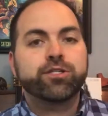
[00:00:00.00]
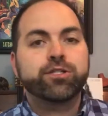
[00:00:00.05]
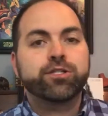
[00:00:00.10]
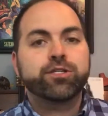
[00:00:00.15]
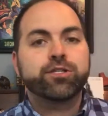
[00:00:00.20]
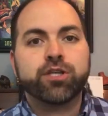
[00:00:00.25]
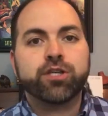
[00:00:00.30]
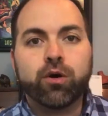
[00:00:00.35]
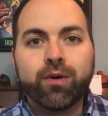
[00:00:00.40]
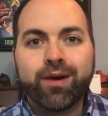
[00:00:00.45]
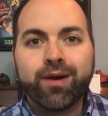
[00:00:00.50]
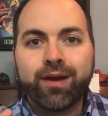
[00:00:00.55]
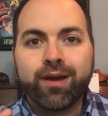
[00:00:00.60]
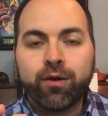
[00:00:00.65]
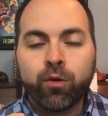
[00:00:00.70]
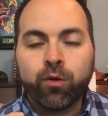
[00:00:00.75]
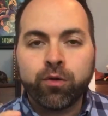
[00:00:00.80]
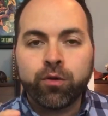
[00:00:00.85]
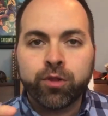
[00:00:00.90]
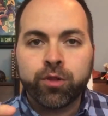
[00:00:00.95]
So
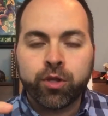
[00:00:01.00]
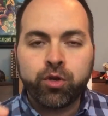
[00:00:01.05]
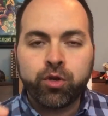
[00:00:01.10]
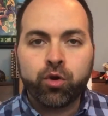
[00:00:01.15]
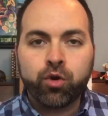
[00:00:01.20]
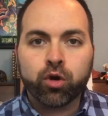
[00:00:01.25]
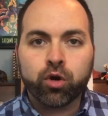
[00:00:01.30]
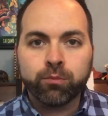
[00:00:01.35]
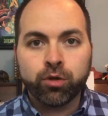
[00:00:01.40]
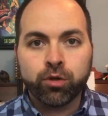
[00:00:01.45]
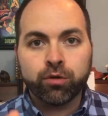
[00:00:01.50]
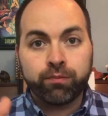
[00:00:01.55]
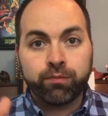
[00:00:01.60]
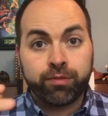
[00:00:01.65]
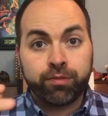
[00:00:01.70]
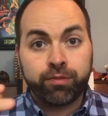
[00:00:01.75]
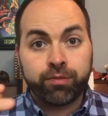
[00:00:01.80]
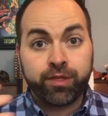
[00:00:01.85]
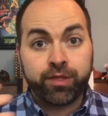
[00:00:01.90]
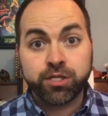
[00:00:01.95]
the normal
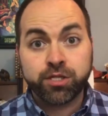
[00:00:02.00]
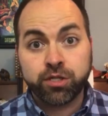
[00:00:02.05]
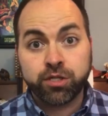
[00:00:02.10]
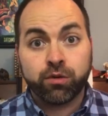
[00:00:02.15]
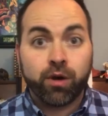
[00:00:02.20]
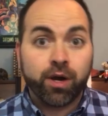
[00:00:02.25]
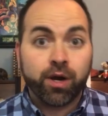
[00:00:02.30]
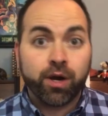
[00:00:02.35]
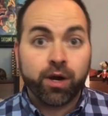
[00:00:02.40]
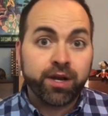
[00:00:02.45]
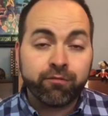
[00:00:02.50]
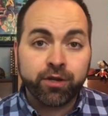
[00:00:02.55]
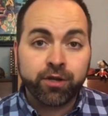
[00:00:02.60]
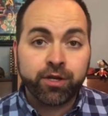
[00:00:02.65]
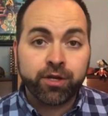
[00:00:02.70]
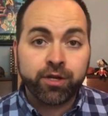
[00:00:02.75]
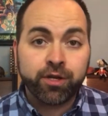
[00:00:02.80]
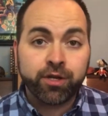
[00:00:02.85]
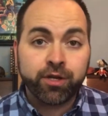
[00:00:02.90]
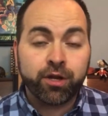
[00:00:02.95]
thing to do on
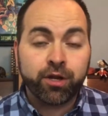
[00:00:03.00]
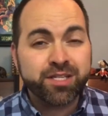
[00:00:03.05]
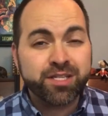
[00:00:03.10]
every note,